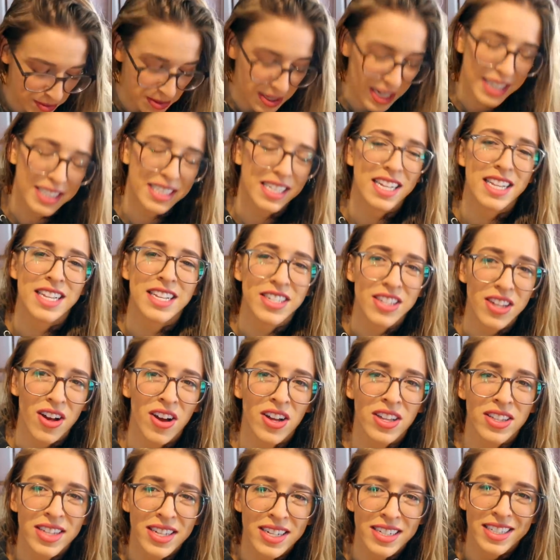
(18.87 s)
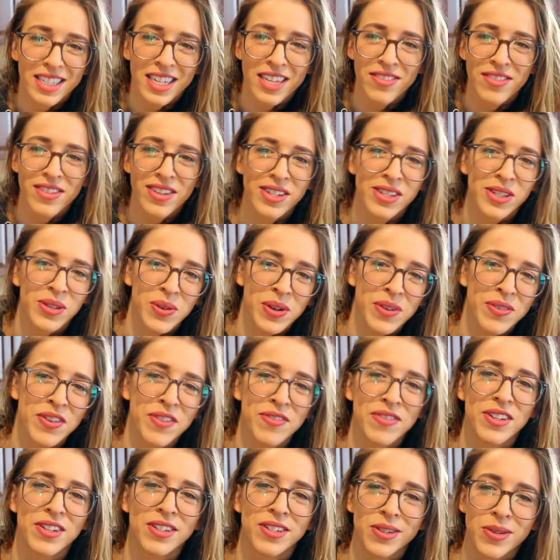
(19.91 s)
I'm testing these on Thanksgiving, so even
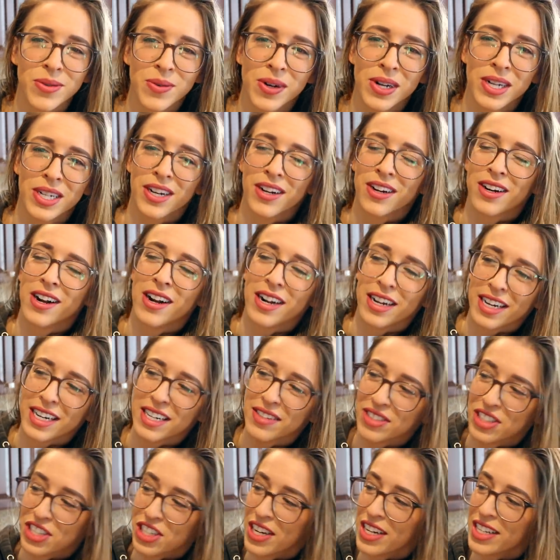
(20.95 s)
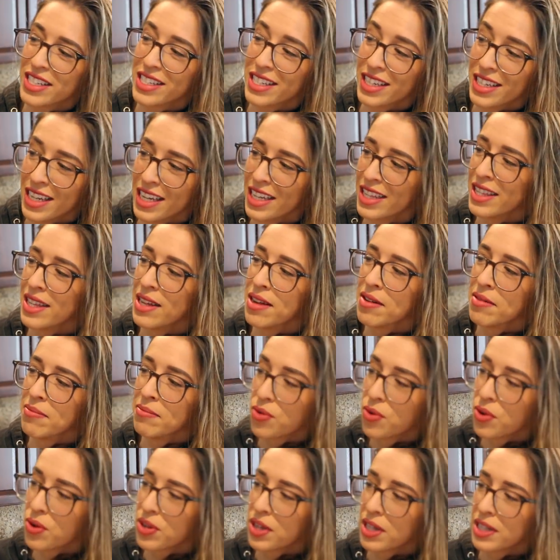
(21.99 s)
if they do work, you're not gonna have a chance to get them
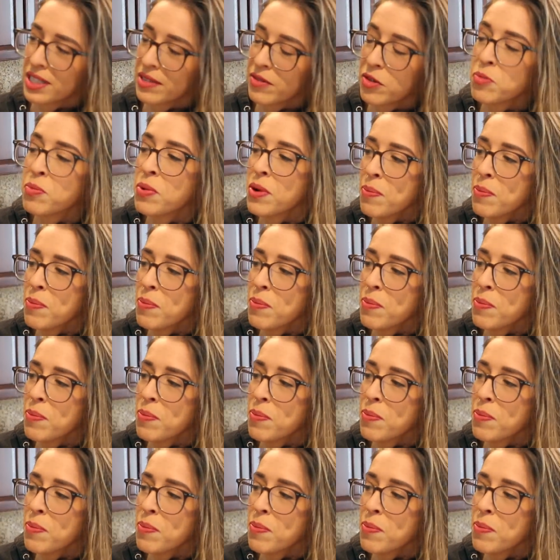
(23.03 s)
for Thanksgiving.